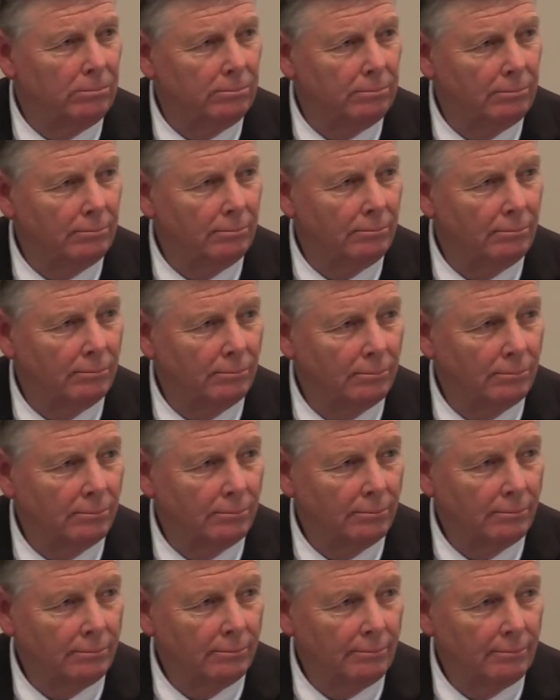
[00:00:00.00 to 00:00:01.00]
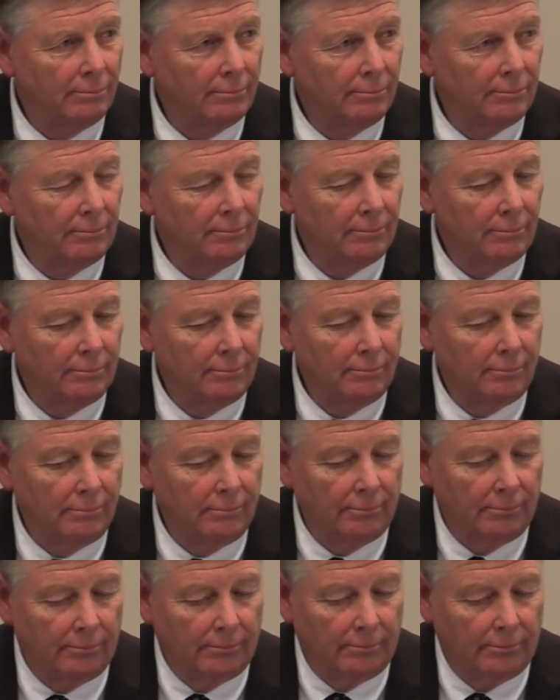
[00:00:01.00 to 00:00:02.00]

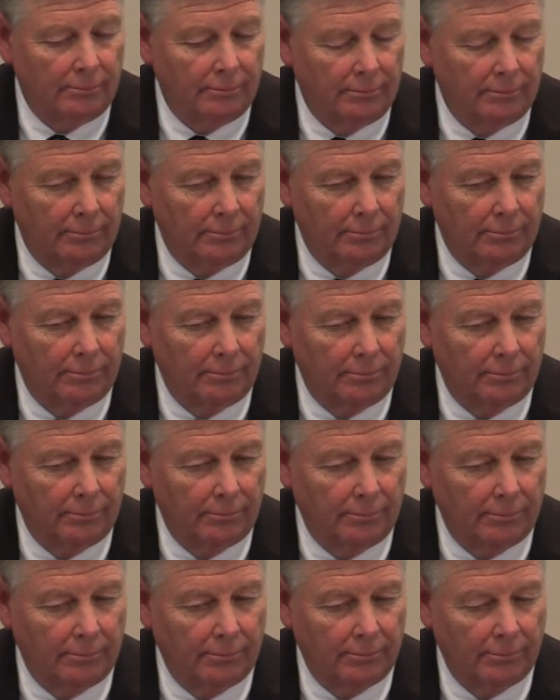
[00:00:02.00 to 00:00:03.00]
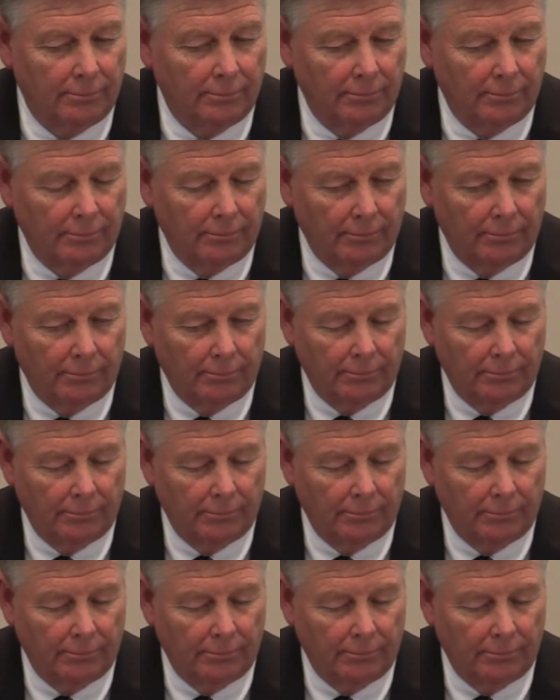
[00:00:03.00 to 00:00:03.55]
(silence)